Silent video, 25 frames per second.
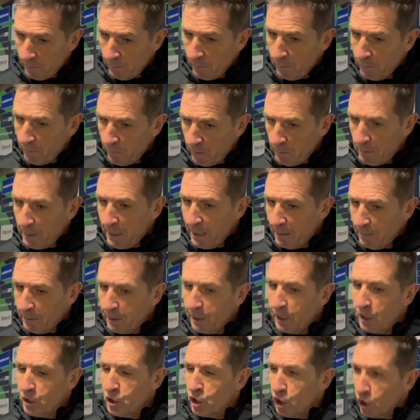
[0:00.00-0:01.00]
we've been able
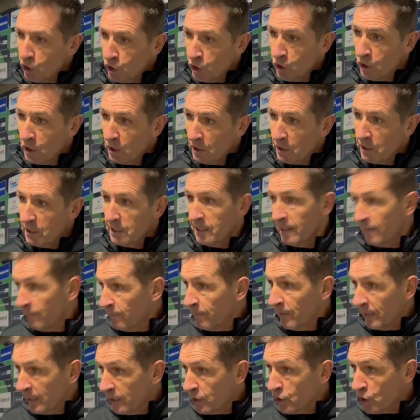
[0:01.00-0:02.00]
to adjust.
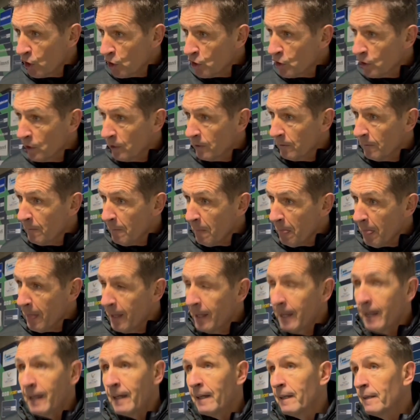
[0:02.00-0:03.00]
Linfield adjusted.
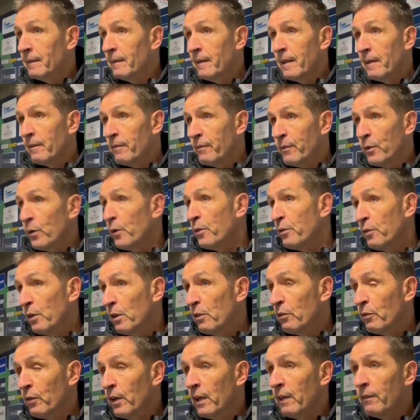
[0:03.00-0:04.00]
The
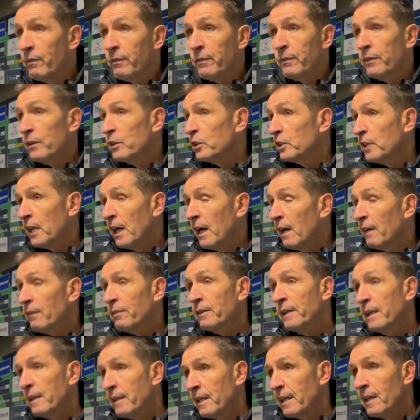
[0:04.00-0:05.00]
4-3-3 first half,
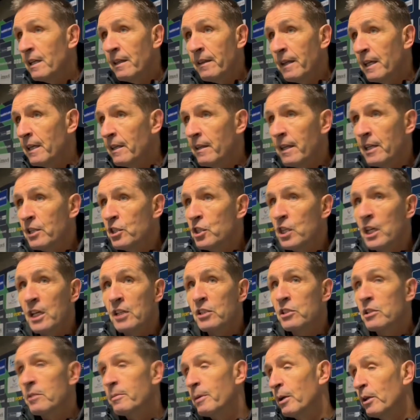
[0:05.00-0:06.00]
and then they
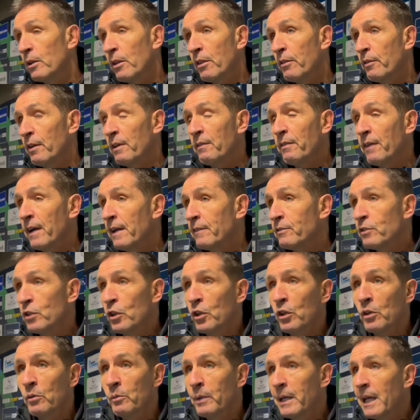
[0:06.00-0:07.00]
changed, come out 3-5-2,
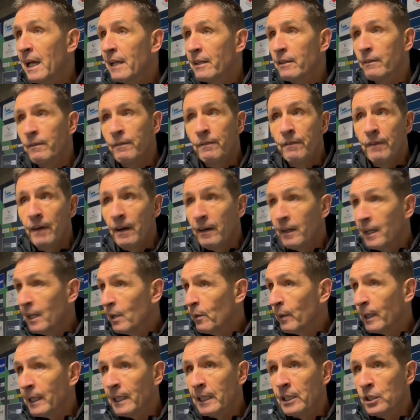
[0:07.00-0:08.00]
and we had to very
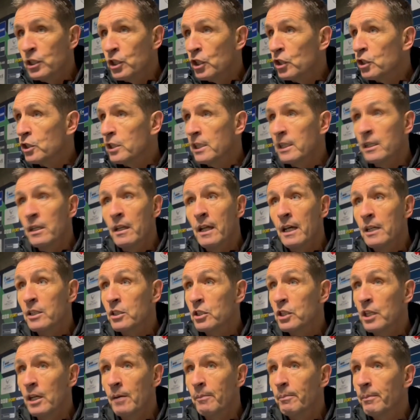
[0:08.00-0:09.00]
quickly adjust into that
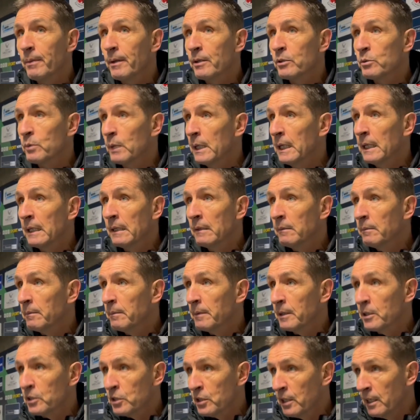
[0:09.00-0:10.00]
shape as well
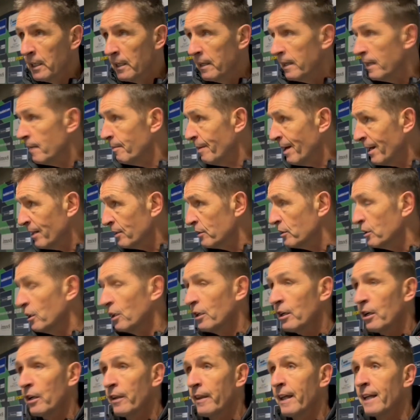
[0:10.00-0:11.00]
because they came at us
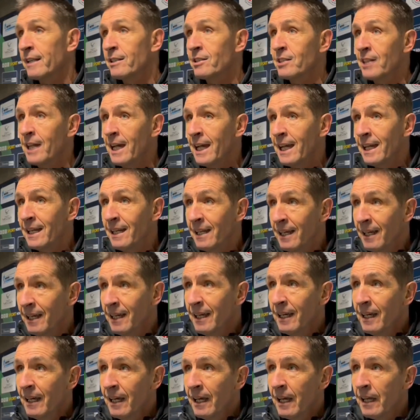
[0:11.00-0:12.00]
down that side,
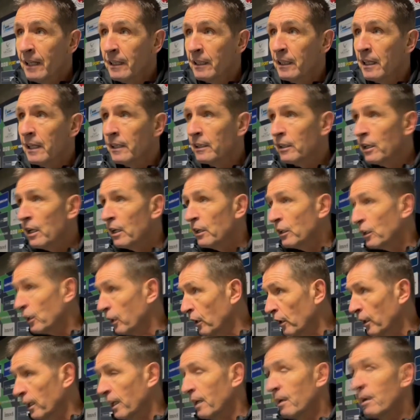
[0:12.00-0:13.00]
and
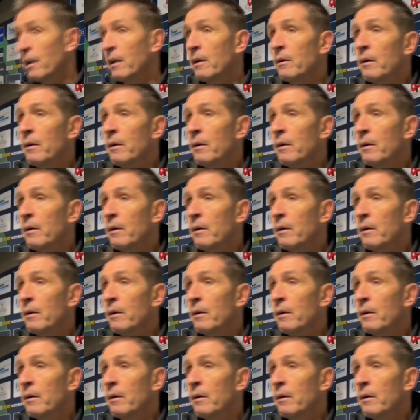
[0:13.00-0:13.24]
Clarkey